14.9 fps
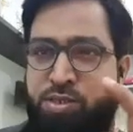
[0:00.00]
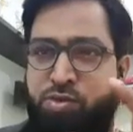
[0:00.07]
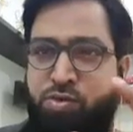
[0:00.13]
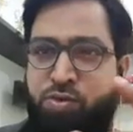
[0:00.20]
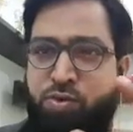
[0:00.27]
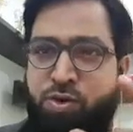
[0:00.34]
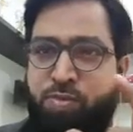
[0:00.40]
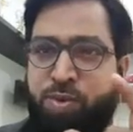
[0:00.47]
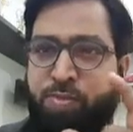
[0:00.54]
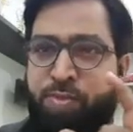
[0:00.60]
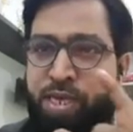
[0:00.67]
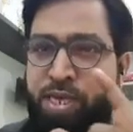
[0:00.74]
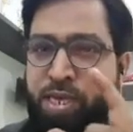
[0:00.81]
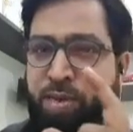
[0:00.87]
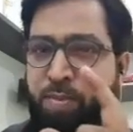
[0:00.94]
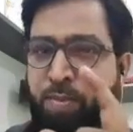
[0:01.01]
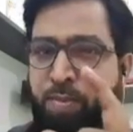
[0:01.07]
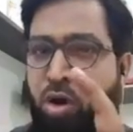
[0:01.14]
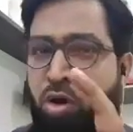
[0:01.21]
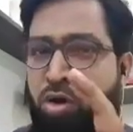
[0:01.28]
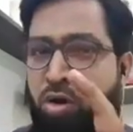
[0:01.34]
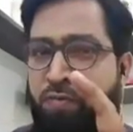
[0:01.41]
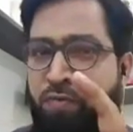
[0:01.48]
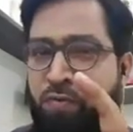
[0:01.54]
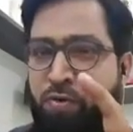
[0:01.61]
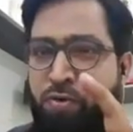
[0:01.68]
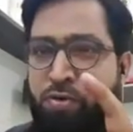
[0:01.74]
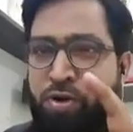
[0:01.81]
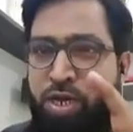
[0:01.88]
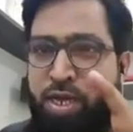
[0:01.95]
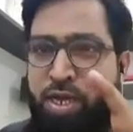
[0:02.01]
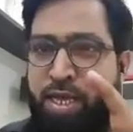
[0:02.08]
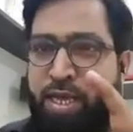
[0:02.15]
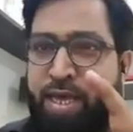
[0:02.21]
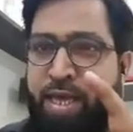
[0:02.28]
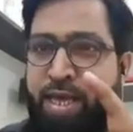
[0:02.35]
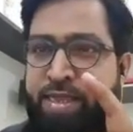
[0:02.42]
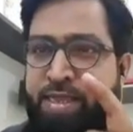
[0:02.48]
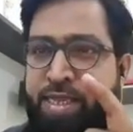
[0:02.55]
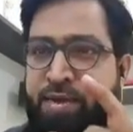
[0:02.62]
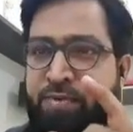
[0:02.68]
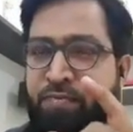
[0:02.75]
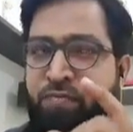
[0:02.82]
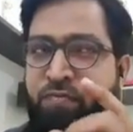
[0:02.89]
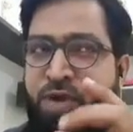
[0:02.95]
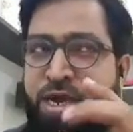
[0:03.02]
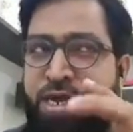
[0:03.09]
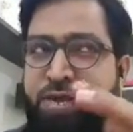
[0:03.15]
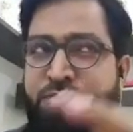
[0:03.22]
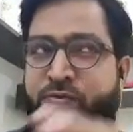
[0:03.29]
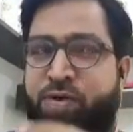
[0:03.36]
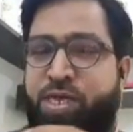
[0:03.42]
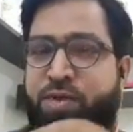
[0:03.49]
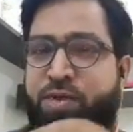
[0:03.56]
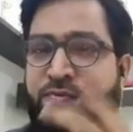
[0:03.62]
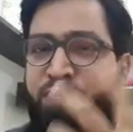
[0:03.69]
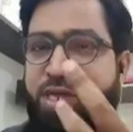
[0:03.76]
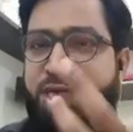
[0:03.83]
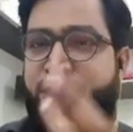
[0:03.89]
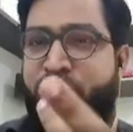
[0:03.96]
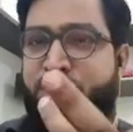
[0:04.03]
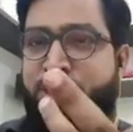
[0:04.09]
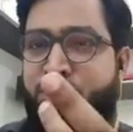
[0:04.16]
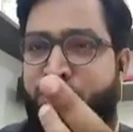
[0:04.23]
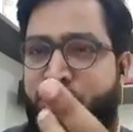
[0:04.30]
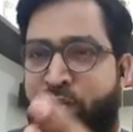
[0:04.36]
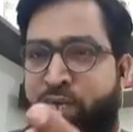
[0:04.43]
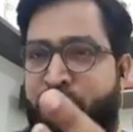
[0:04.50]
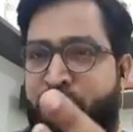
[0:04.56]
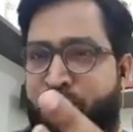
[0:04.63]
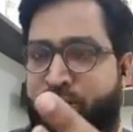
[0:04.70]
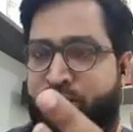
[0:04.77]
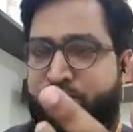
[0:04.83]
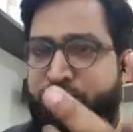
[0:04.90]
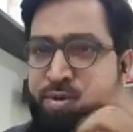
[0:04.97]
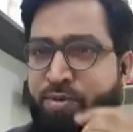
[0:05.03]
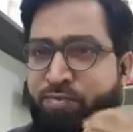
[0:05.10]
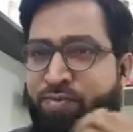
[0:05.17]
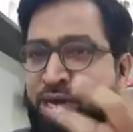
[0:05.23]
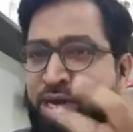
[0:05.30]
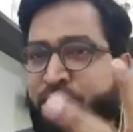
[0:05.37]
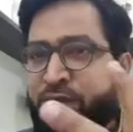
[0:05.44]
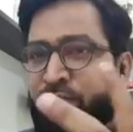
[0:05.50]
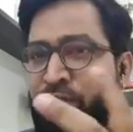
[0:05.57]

so you will be making a block of code, and then whenever and wherever you need it, you